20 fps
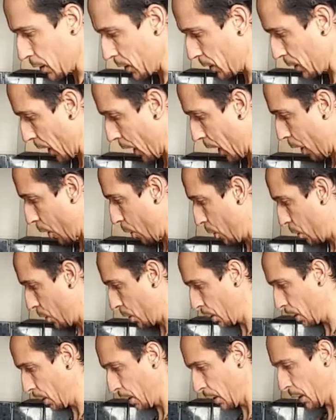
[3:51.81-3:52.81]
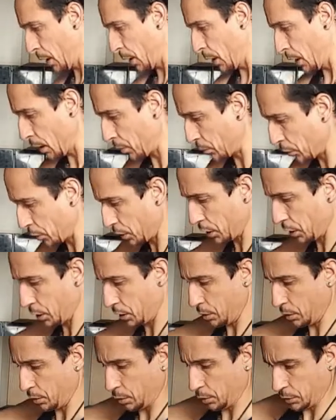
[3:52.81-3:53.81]
Now I'm gonna
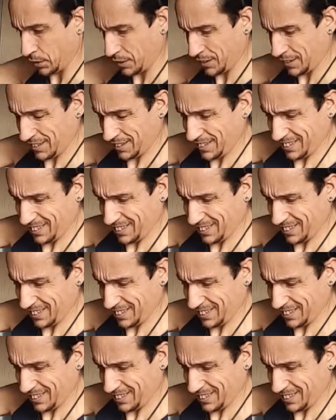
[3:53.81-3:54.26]
use